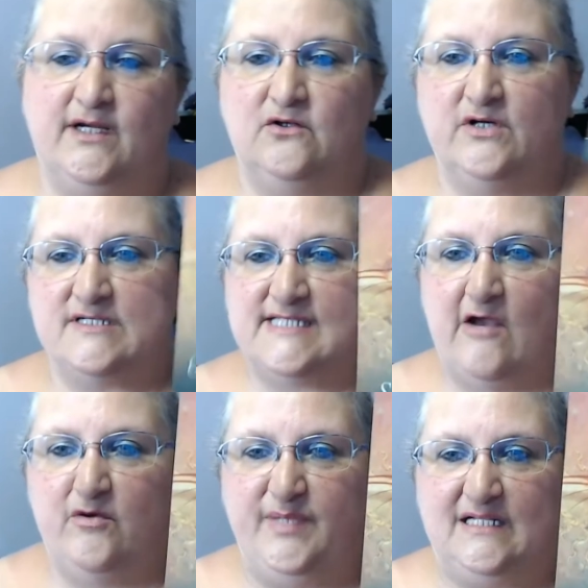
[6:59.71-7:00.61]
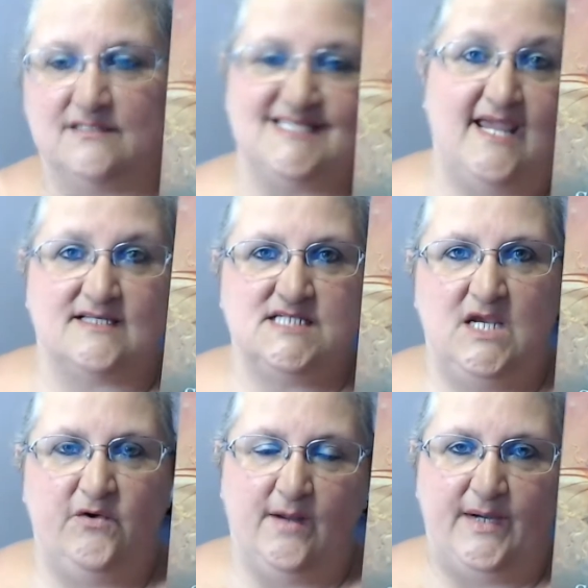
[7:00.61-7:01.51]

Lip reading: Look at Scarab Beetle's exterior, by the